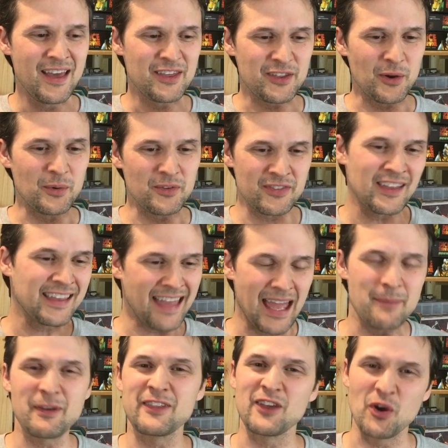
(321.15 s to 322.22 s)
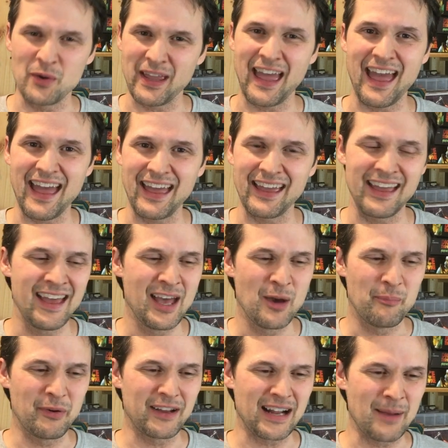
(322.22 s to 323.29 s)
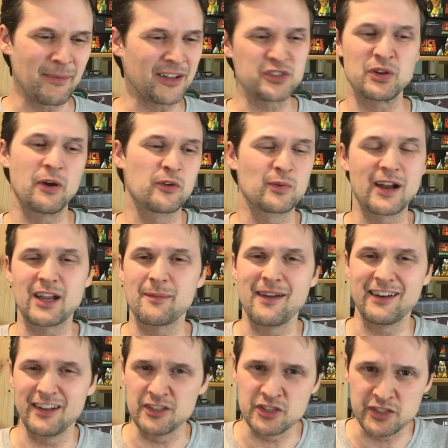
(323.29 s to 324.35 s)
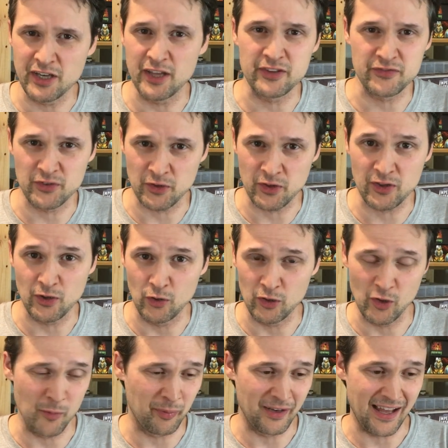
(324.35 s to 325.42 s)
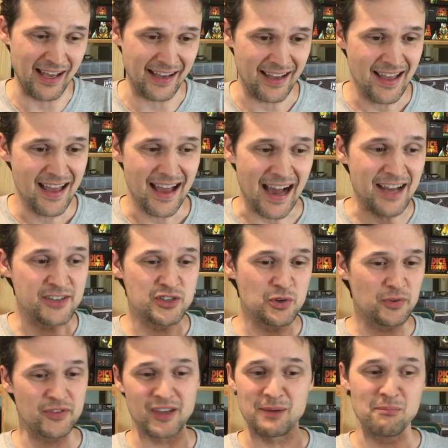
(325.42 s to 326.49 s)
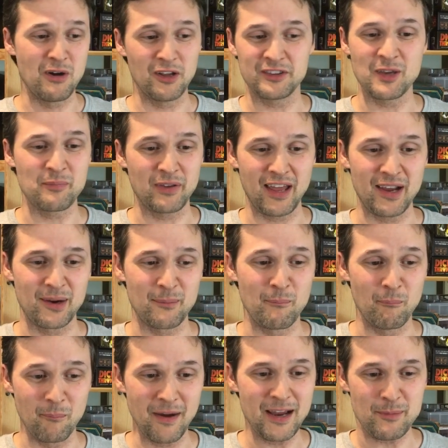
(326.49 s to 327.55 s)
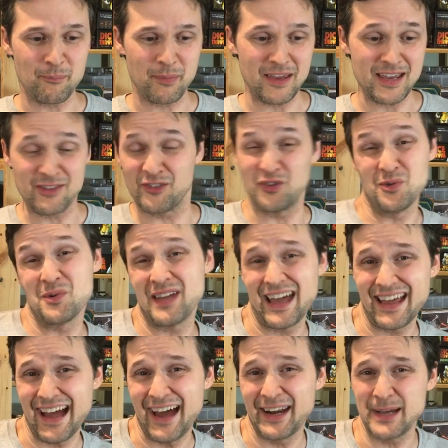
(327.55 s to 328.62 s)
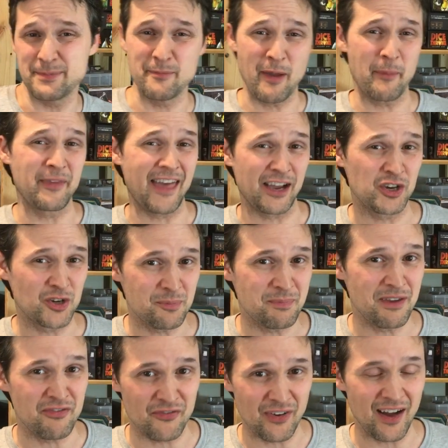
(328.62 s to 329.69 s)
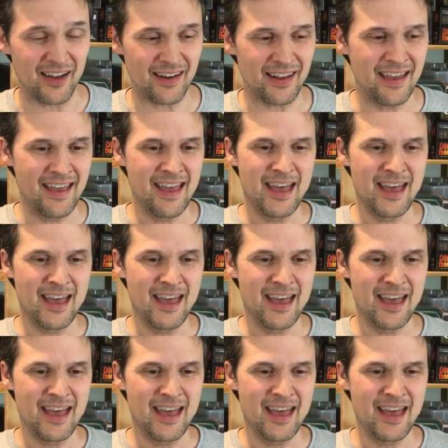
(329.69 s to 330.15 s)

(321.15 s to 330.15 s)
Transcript: So the game is okay, but I'm not sure I would recommend it just for solo play. I do think multiplayer might be too chaotic, but maybe that could be fun,